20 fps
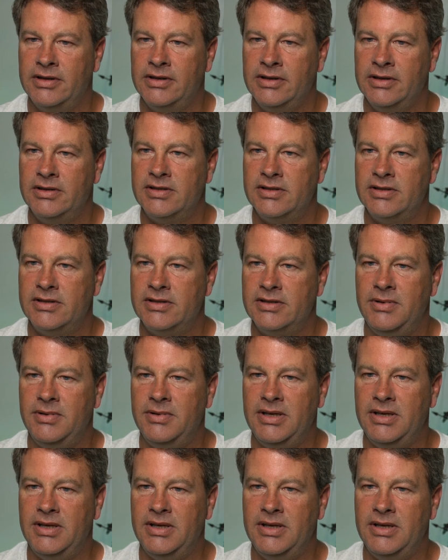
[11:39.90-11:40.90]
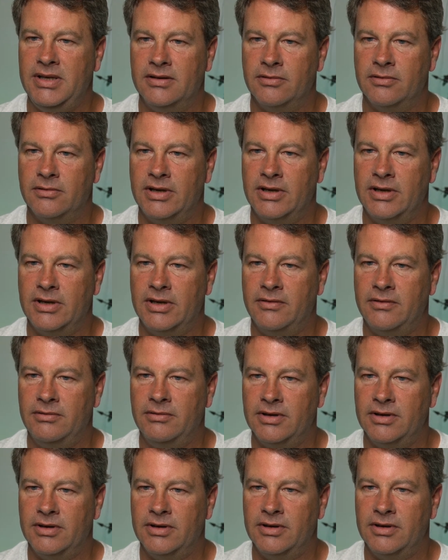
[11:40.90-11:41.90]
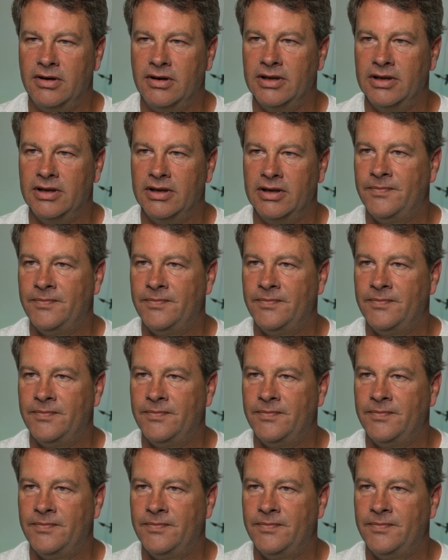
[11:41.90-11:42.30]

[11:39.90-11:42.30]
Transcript: speed or whatever you want to call it.